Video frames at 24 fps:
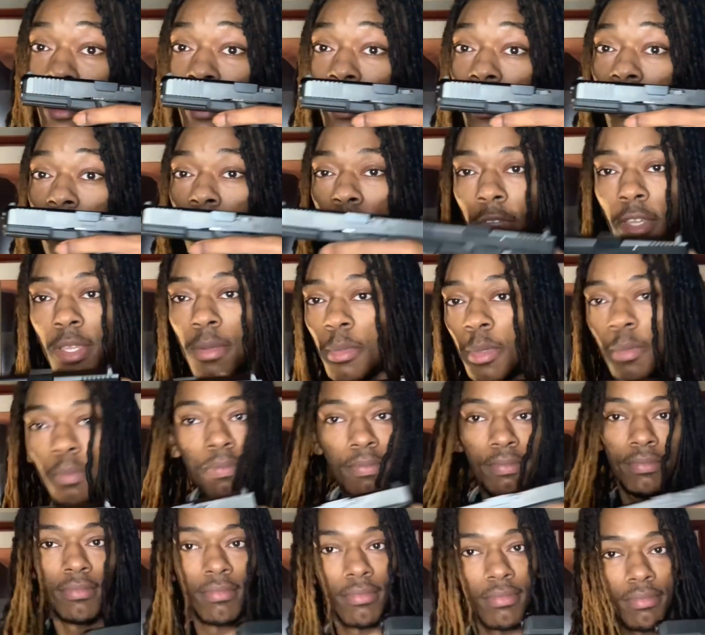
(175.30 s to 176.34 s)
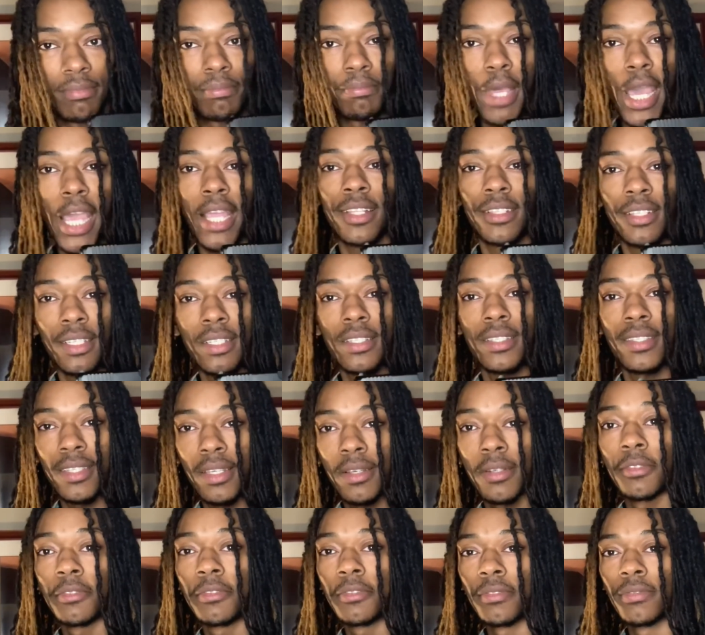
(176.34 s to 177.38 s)
you feel me, back to
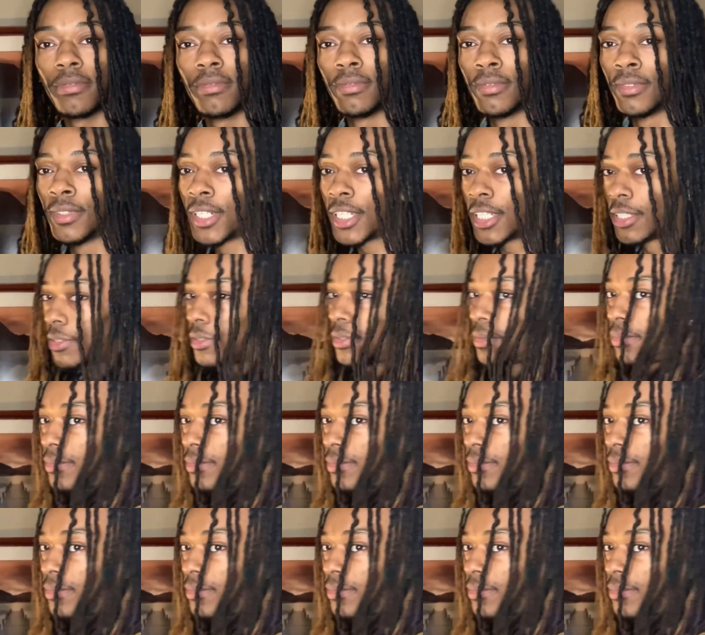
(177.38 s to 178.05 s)
yourself. Cause